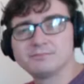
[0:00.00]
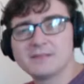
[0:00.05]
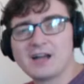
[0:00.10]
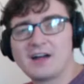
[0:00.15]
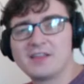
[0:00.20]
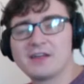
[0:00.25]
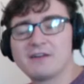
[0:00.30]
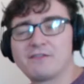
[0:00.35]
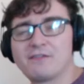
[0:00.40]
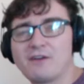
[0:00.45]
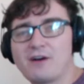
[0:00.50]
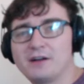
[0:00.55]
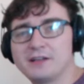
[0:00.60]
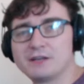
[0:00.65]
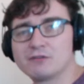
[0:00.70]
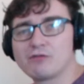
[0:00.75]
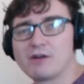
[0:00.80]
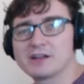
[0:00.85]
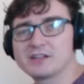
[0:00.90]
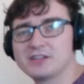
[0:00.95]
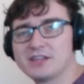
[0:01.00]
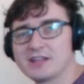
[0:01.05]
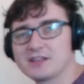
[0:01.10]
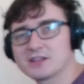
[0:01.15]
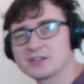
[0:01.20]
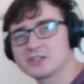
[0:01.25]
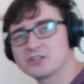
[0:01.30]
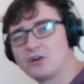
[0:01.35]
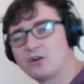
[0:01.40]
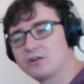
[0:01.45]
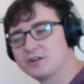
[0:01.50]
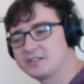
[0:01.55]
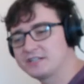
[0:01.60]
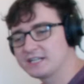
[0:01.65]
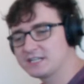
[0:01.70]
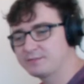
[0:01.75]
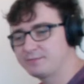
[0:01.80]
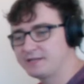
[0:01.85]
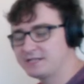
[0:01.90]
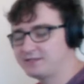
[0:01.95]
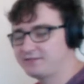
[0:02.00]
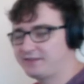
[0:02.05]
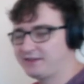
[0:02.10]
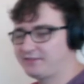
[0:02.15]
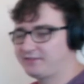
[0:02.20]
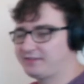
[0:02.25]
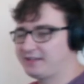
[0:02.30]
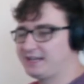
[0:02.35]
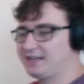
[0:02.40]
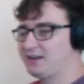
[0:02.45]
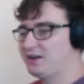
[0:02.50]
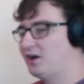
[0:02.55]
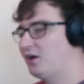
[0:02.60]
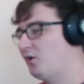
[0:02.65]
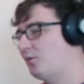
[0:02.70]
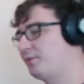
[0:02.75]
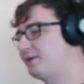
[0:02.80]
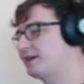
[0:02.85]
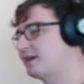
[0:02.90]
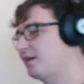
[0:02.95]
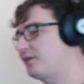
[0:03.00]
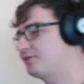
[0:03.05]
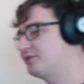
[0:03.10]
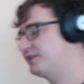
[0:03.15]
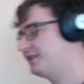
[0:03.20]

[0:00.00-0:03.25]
And then finally, right at the end of the song, six minutes fifty, we go to